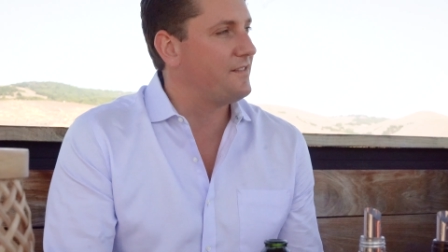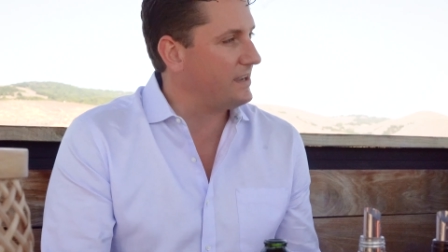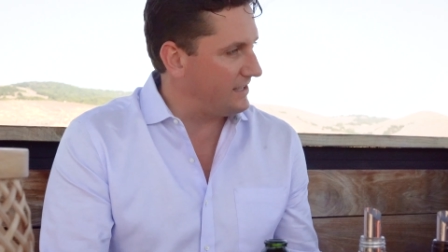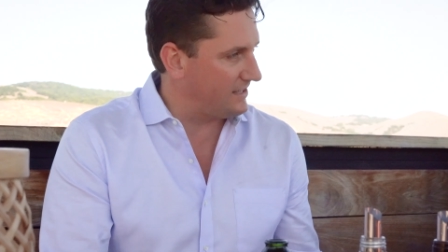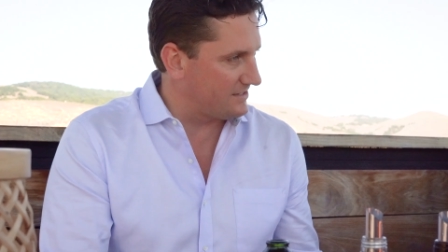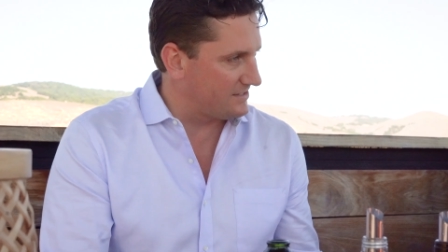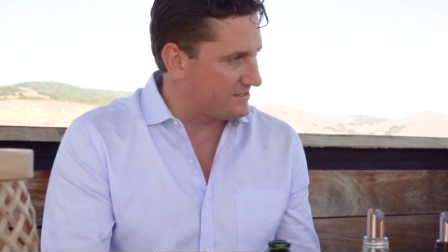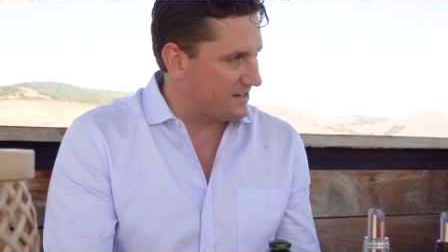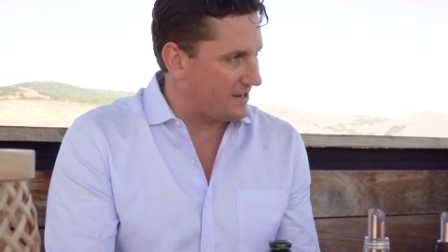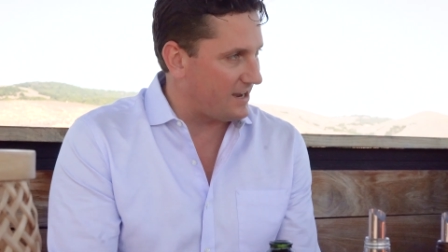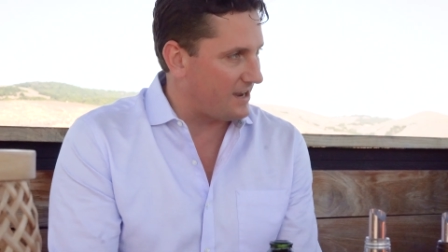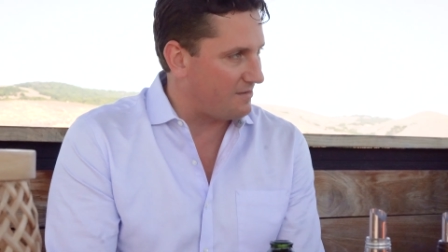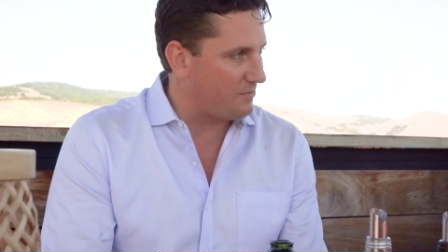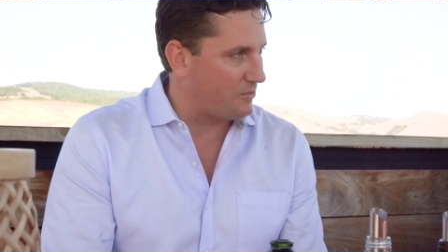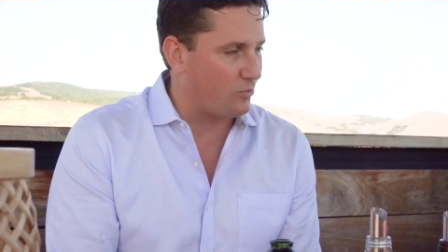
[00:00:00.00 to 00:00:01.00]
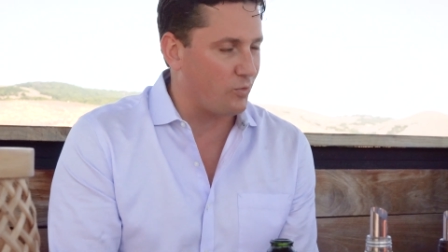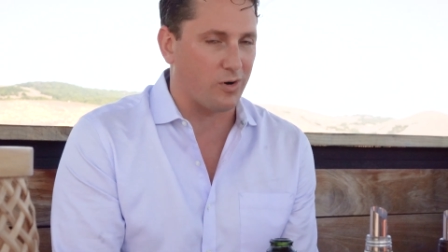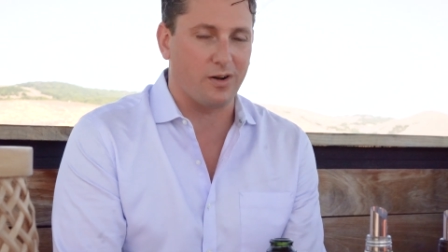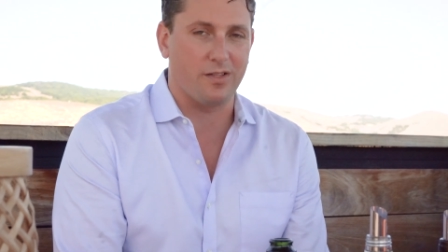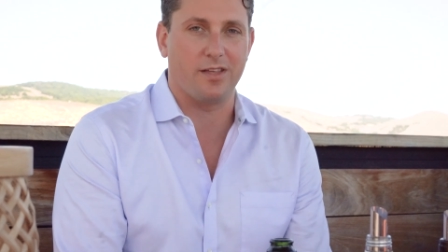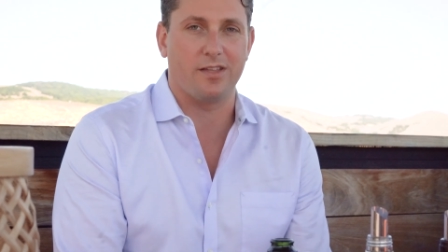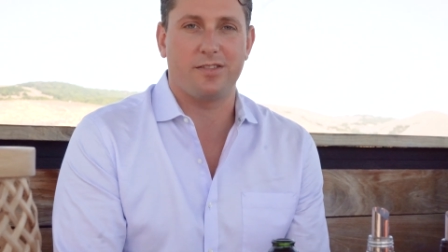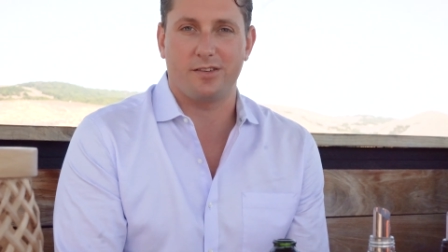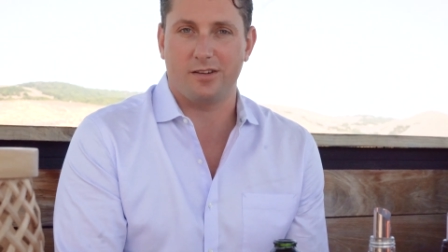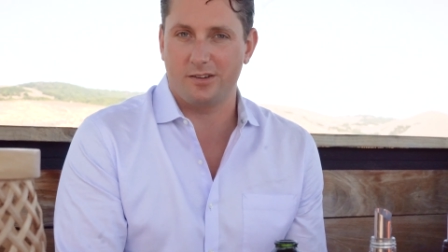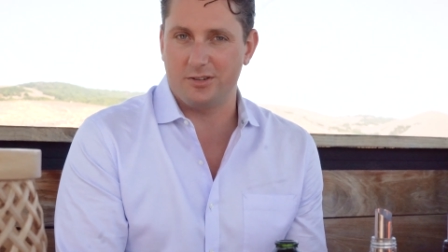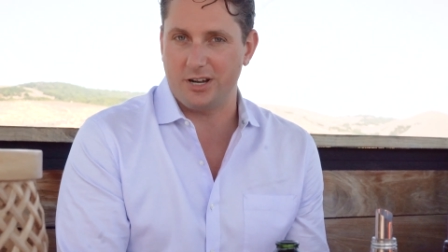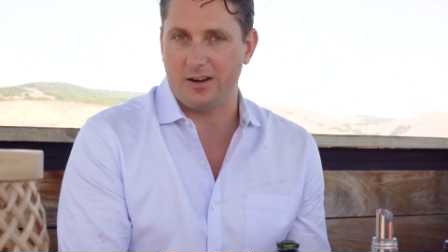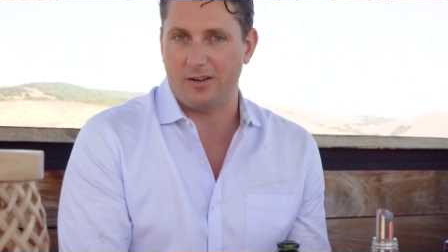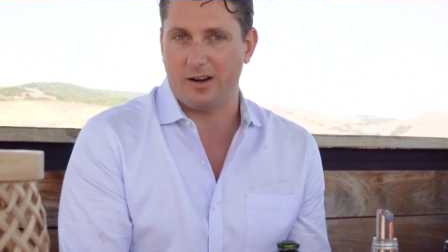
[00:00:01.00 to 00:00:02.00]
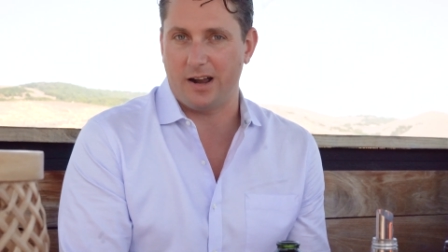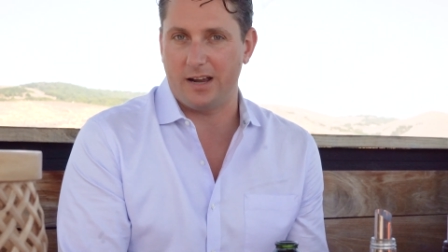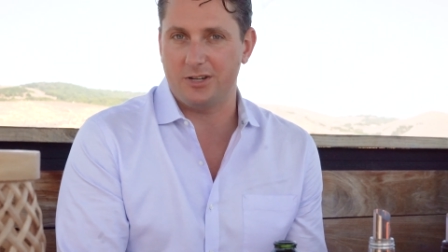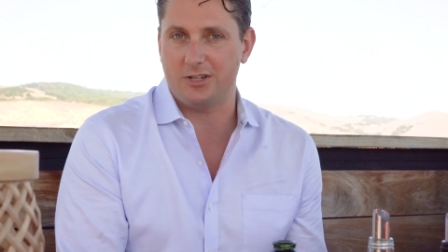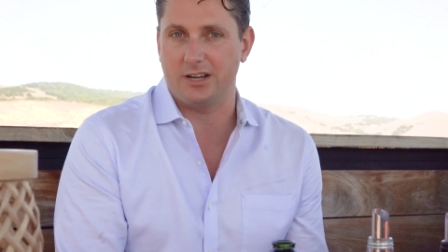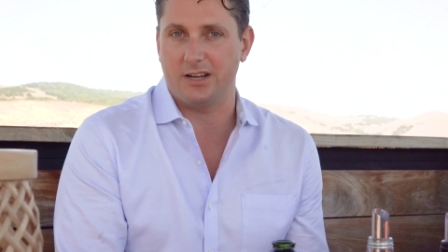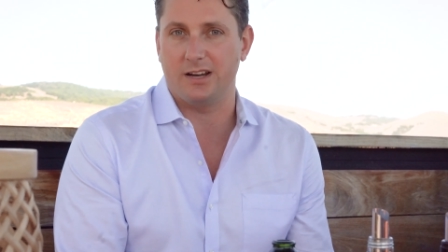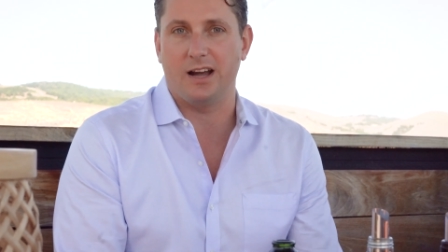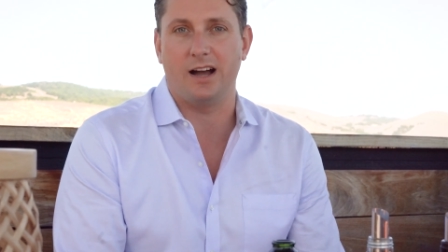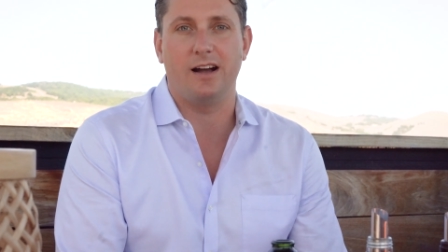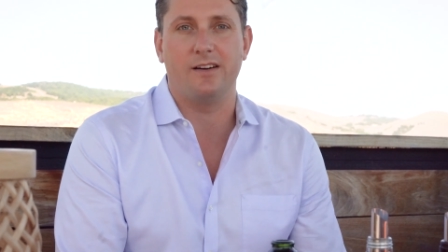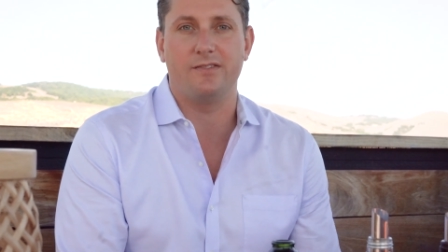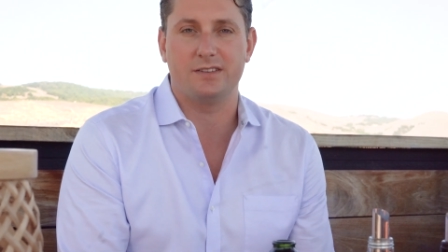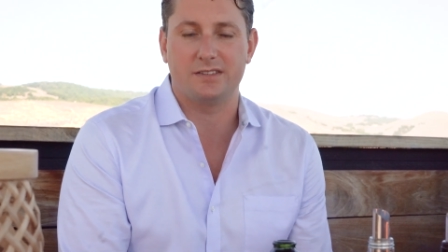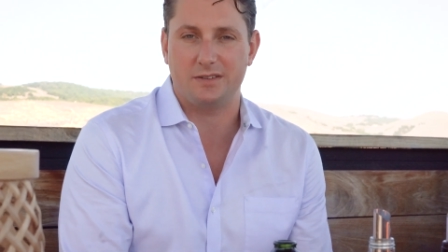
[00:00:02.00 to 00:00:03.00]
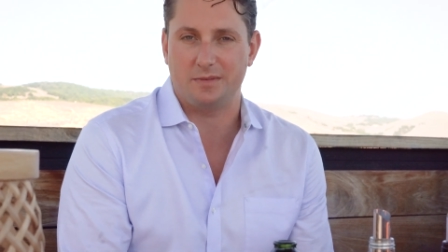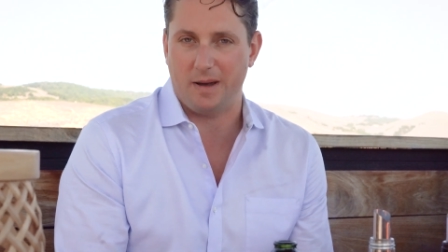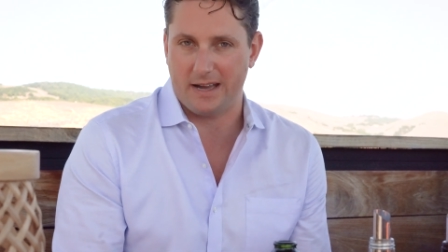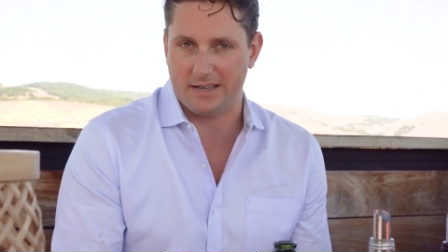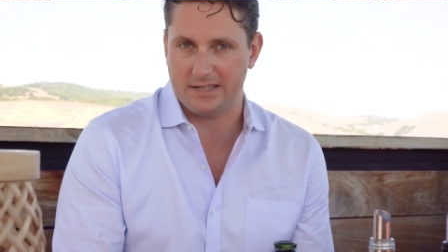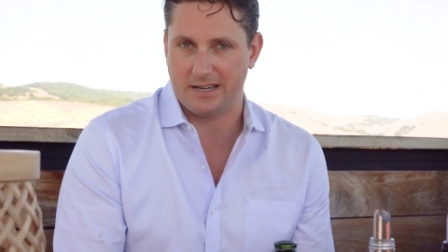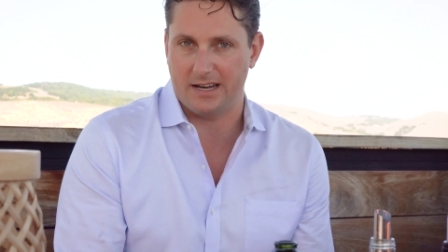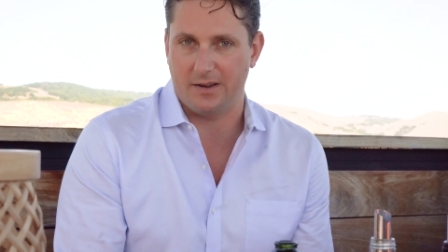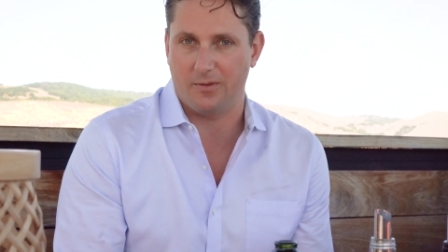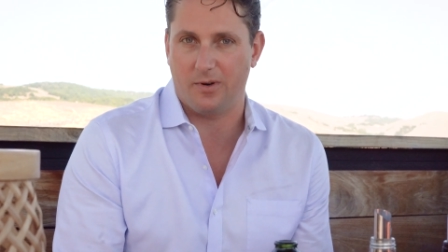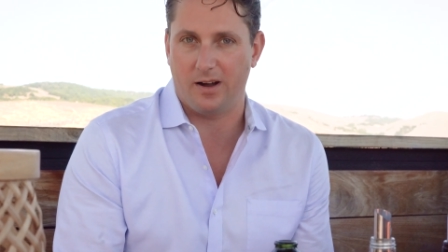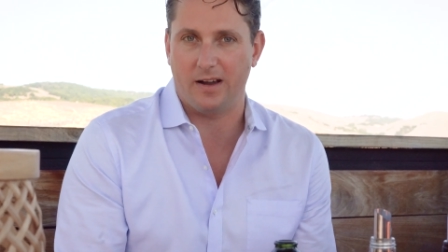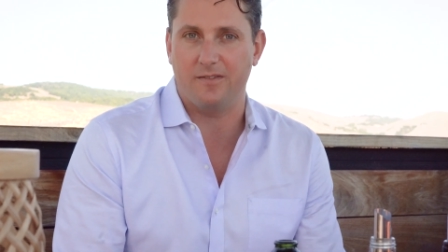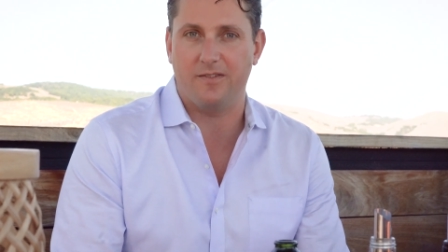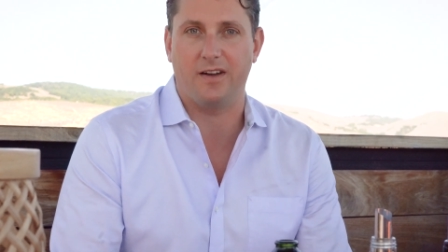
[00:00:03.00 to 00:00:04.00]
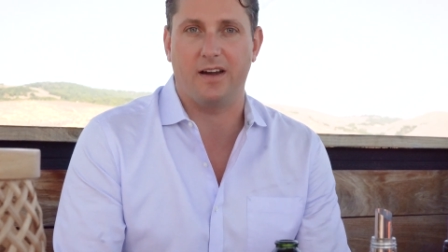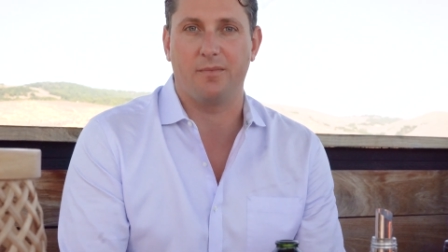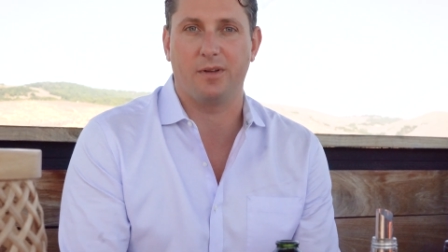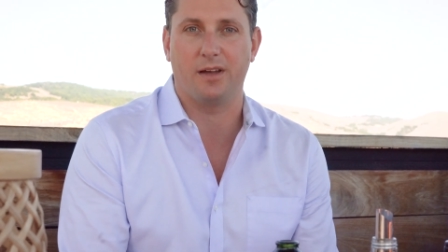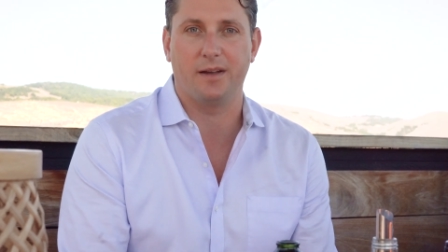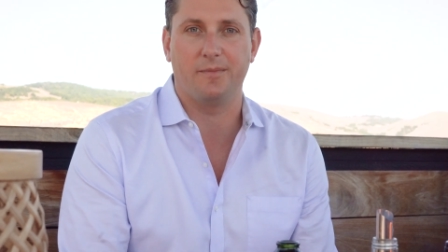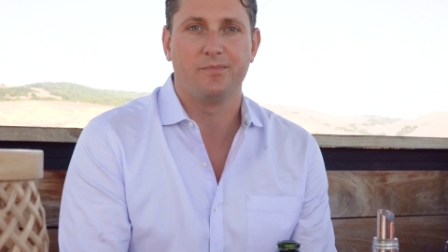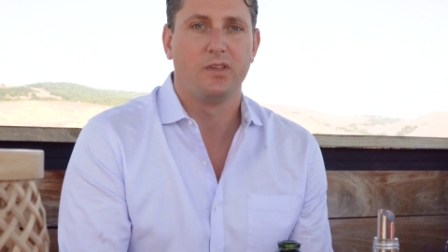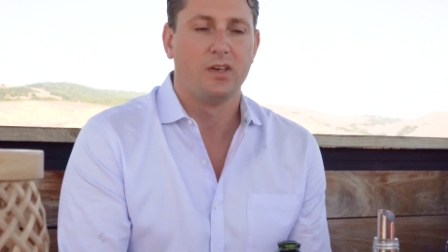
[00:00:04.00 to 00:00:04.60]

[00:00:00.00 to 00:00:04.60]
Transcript: Vicki and Sam were the third generation of the Sebastiani wine family.